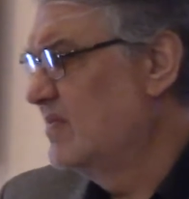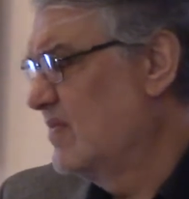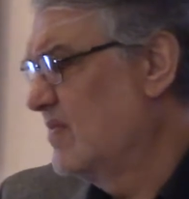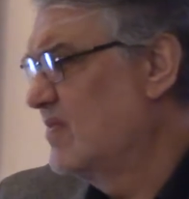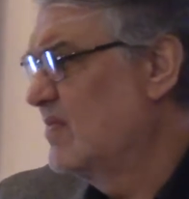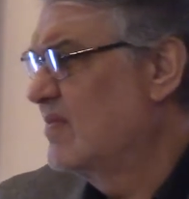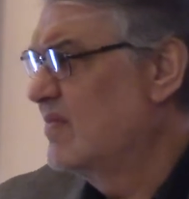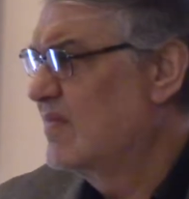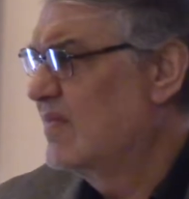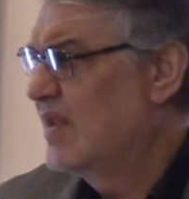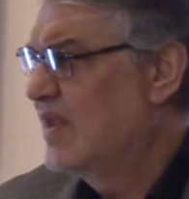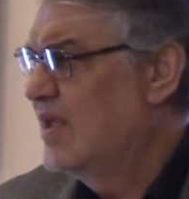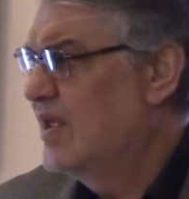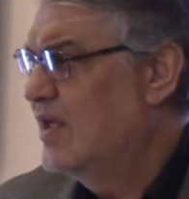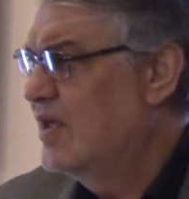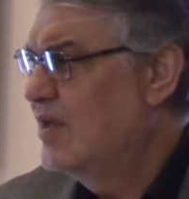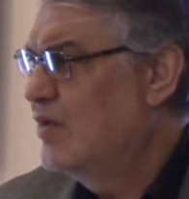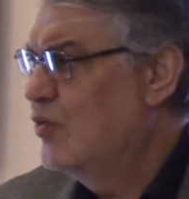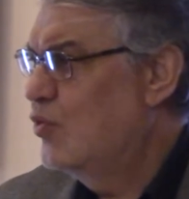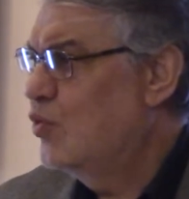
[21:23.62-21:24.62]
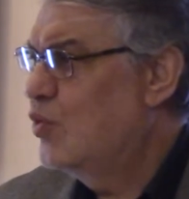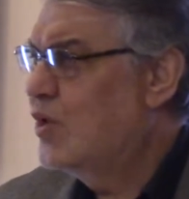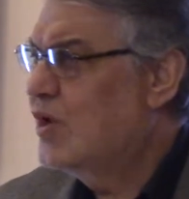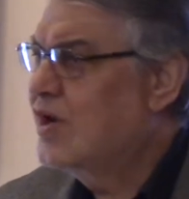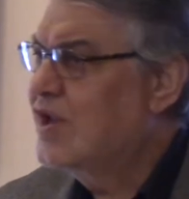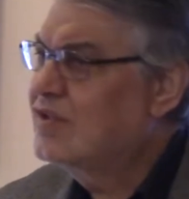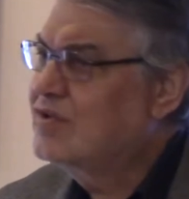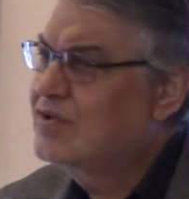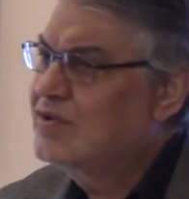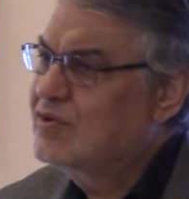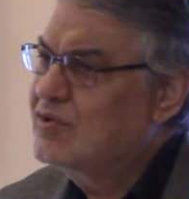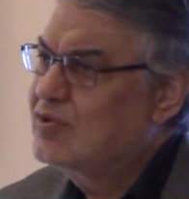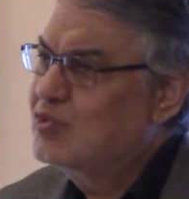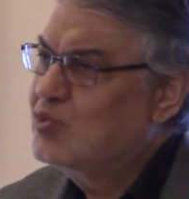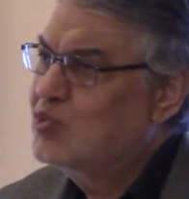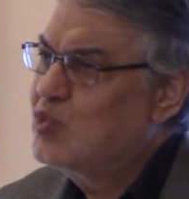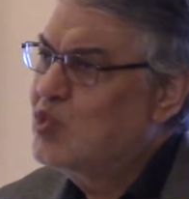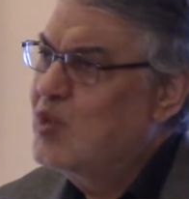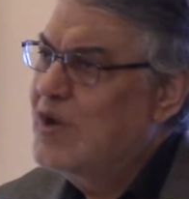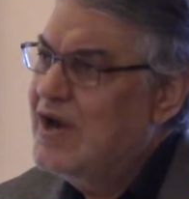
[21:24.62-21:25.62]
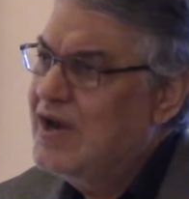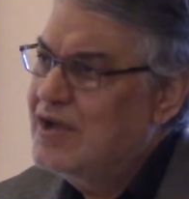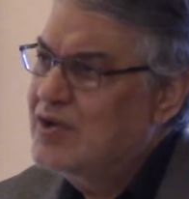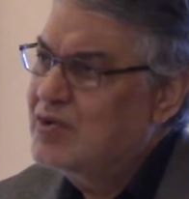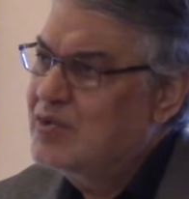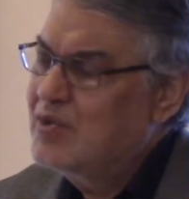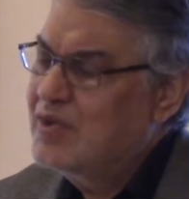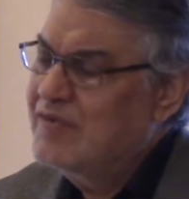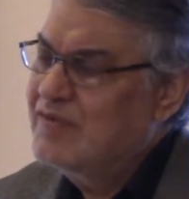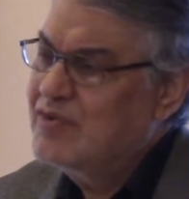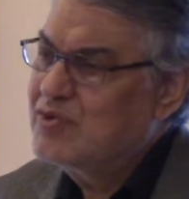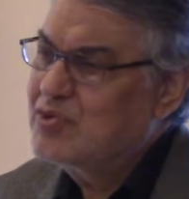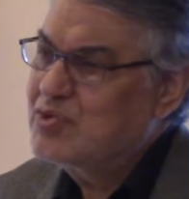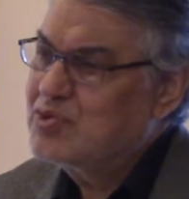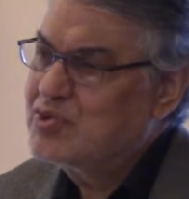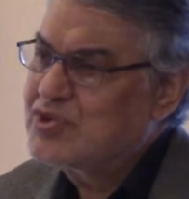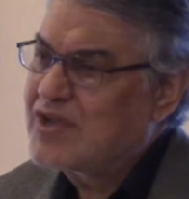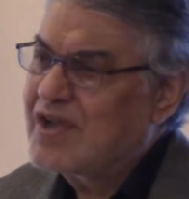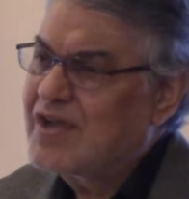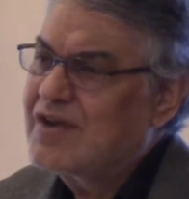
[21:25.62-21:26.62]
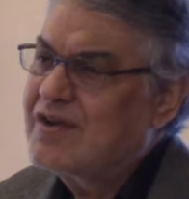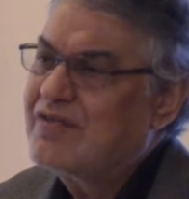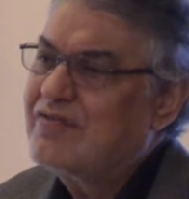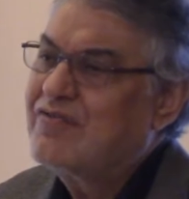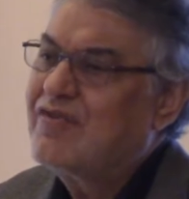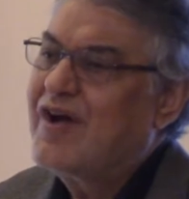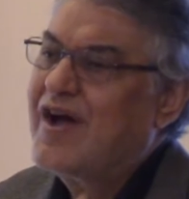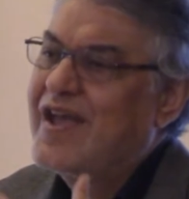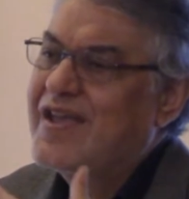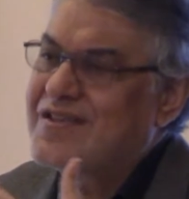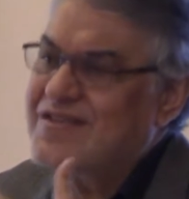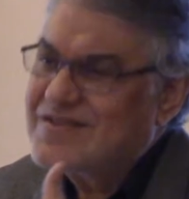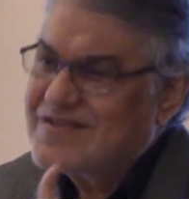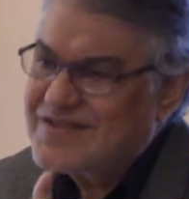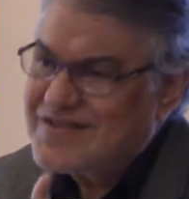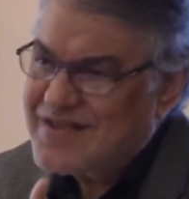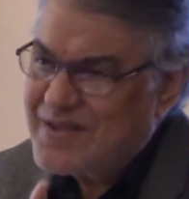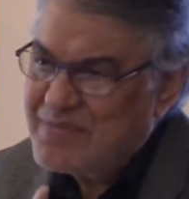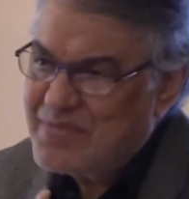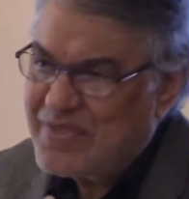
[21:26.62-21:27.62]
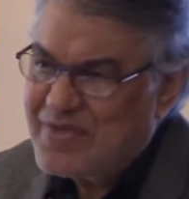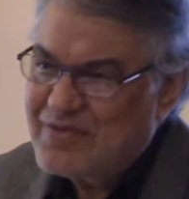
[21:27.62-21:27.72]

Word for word: were not willing even to sacrifice something for Allah.